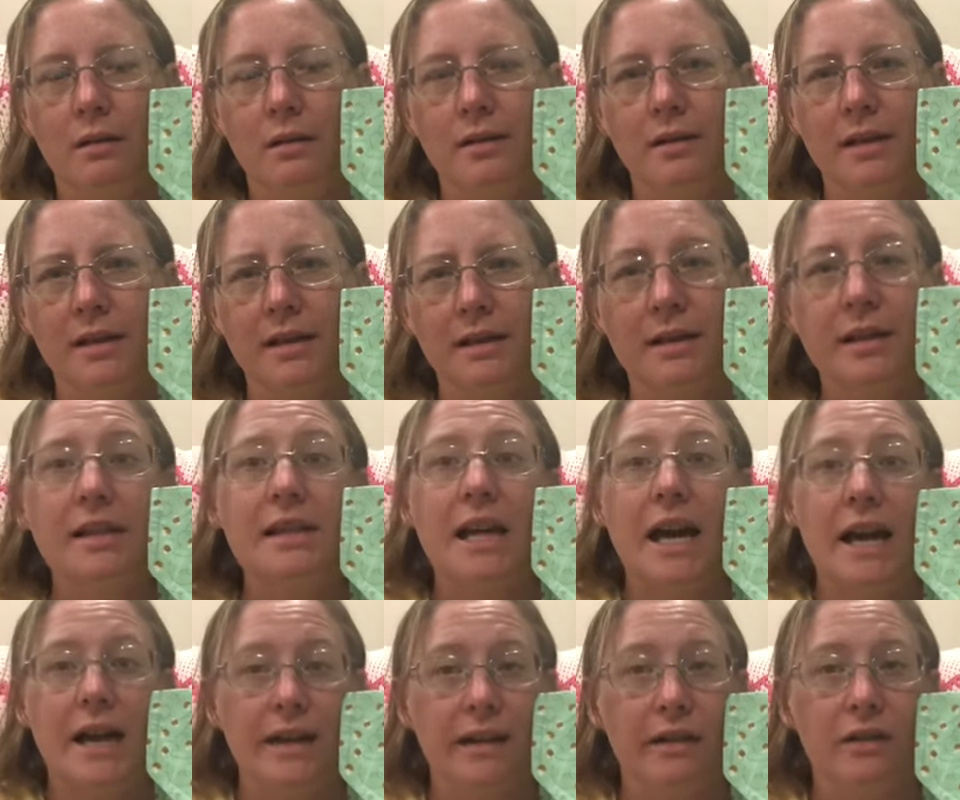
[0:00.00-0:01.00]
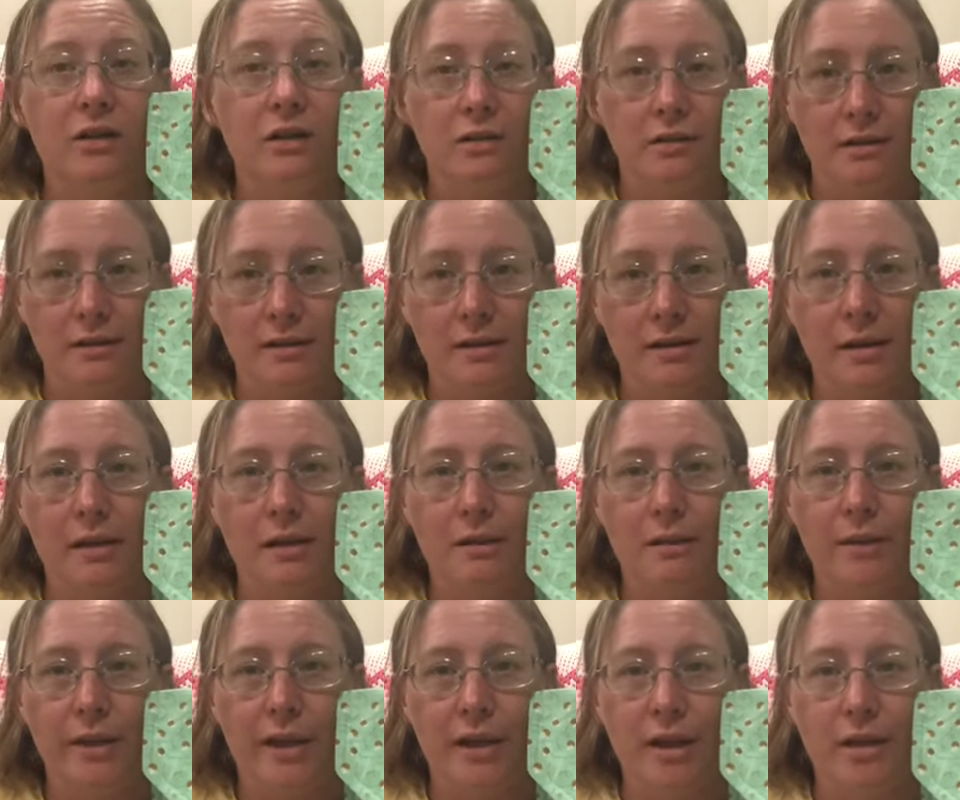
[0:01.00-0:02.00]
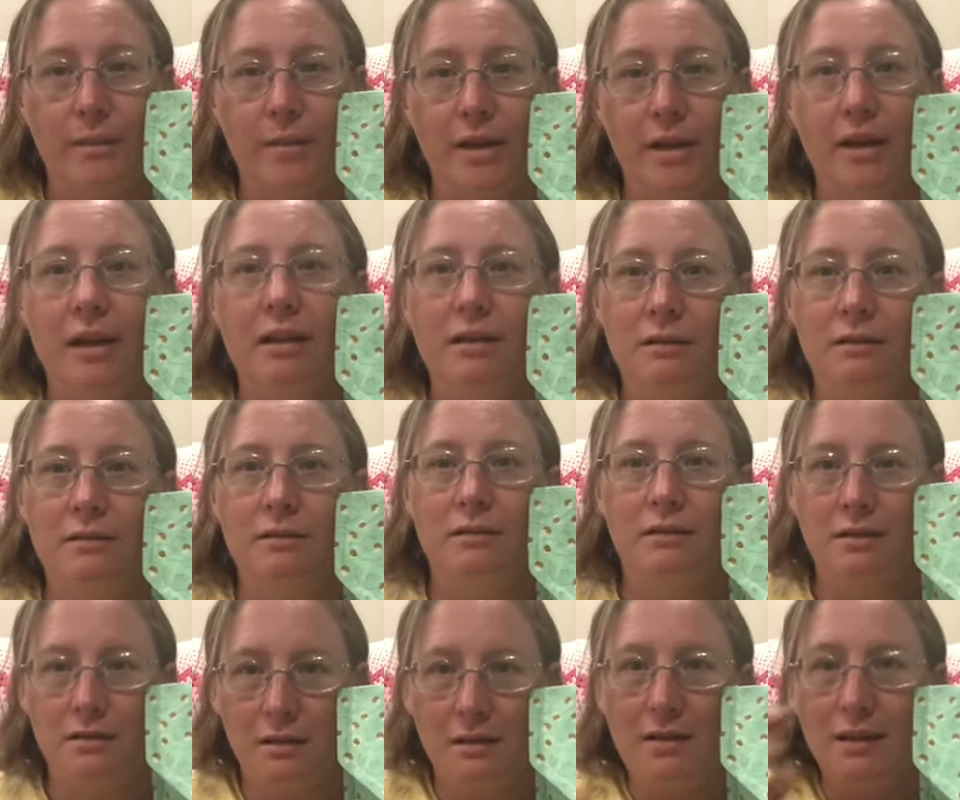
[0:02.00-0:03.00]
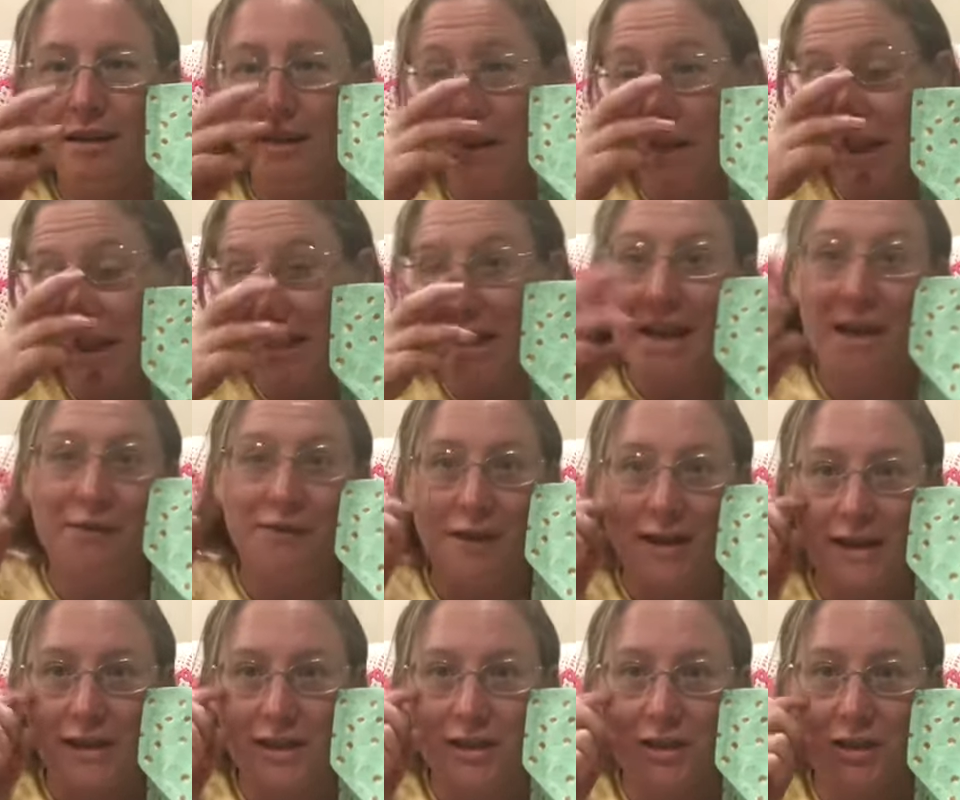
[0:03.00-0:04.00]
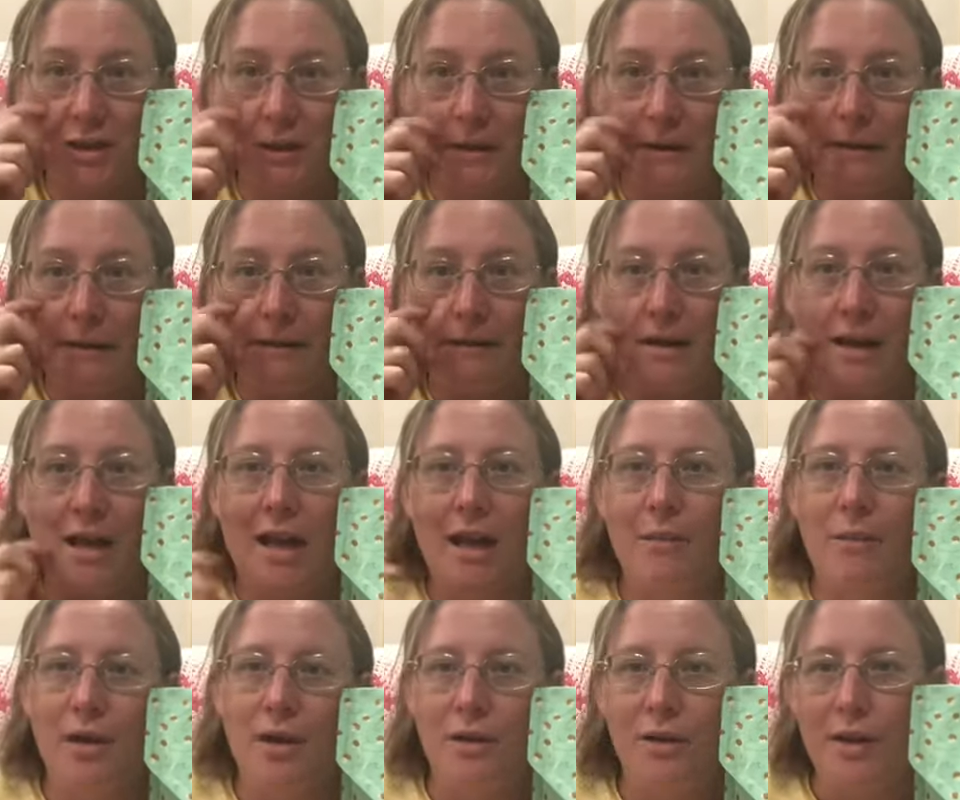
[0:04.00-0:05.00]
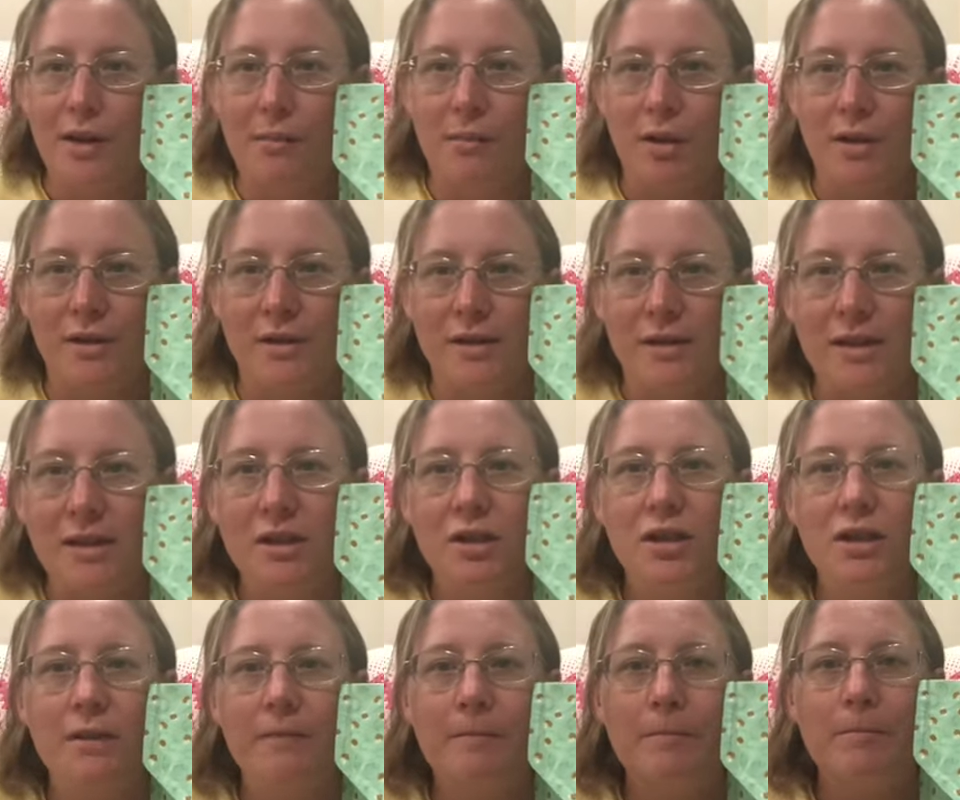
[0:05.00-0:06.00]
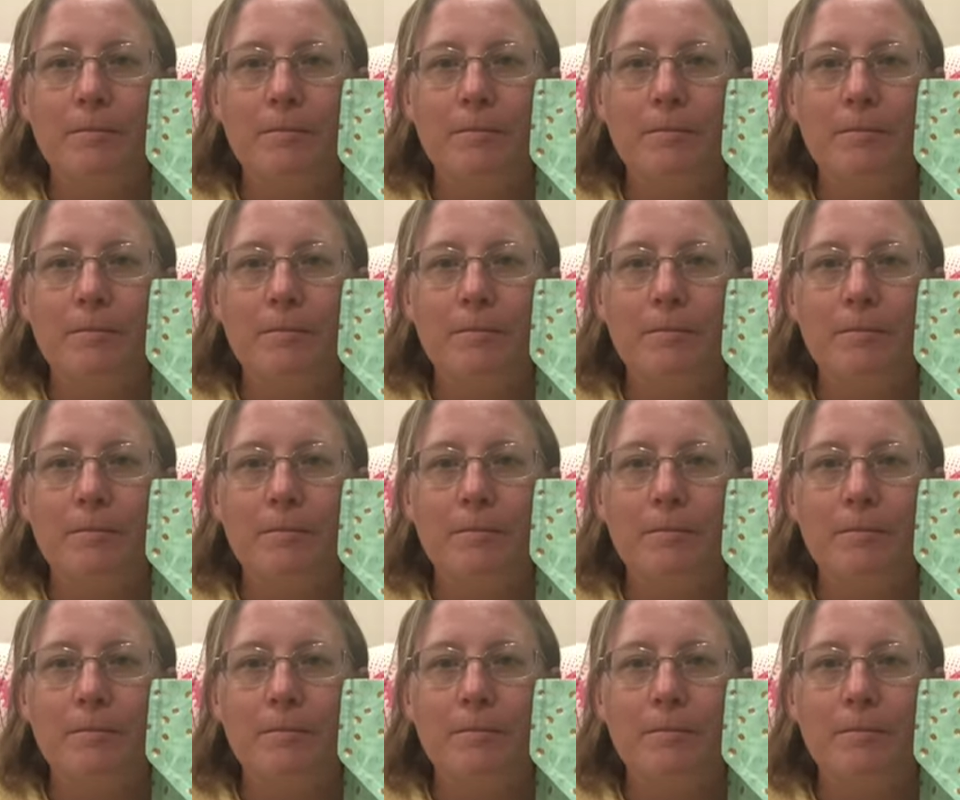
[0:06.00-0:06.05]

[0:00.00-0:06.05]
$60 to $80. We're gonna be in that range, including postage.